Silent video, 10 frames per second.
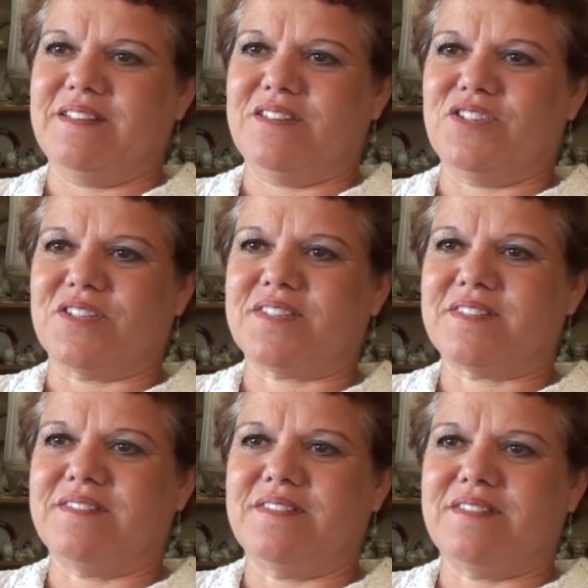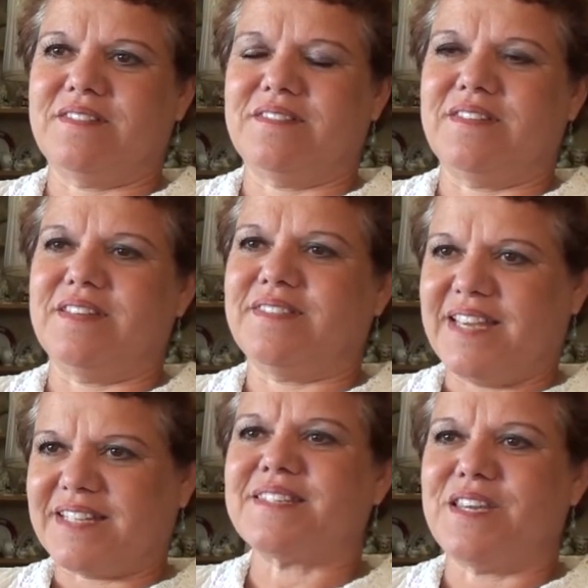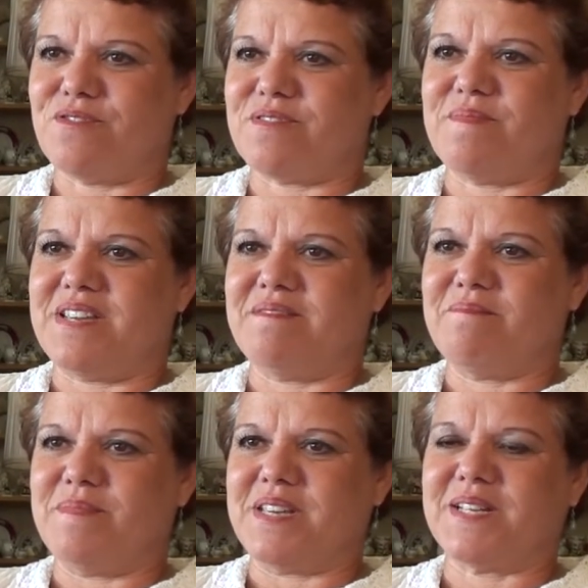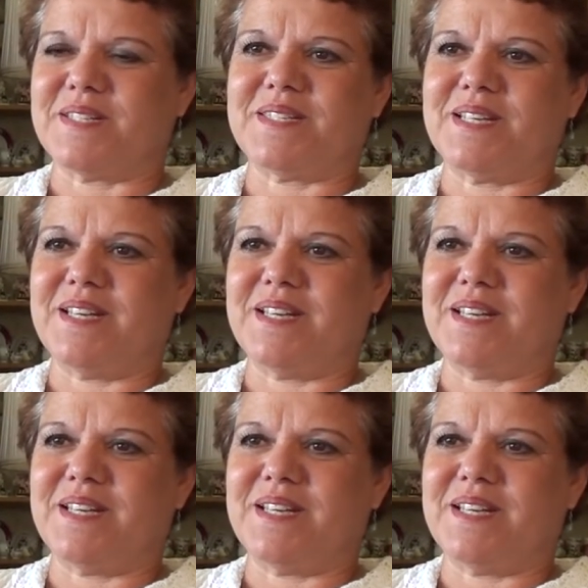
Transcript: that scared me, because